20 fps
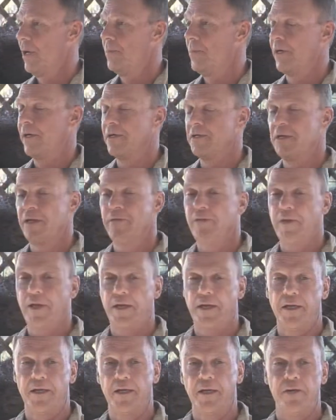because
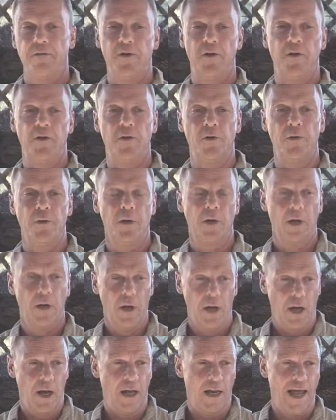they can give you
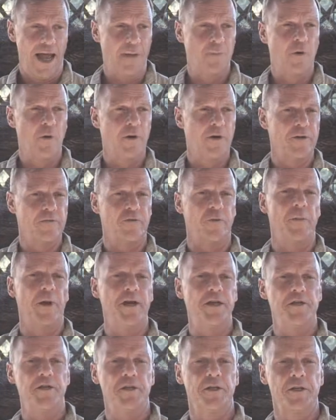a lot more
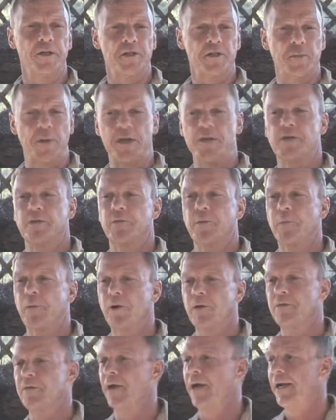information in the space of a
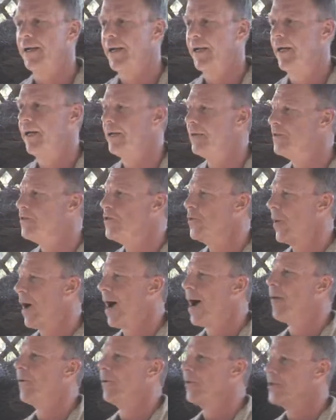book than I can in 2
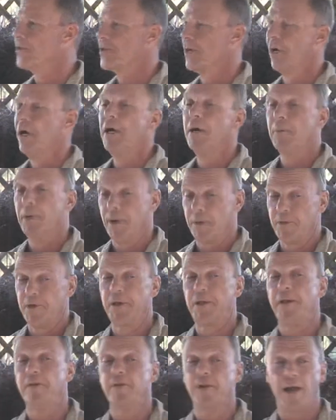hours. But I'm
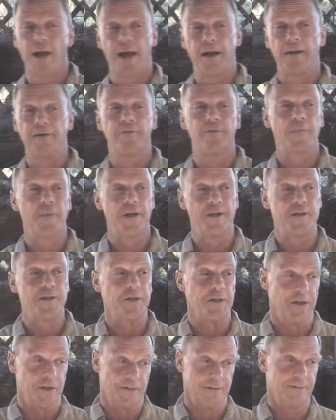going to give you a lot of
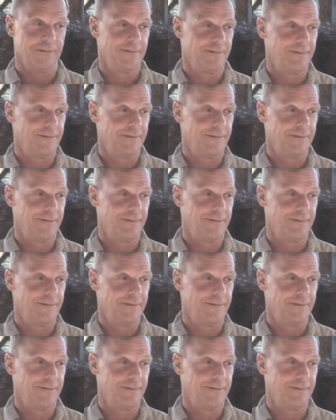information here.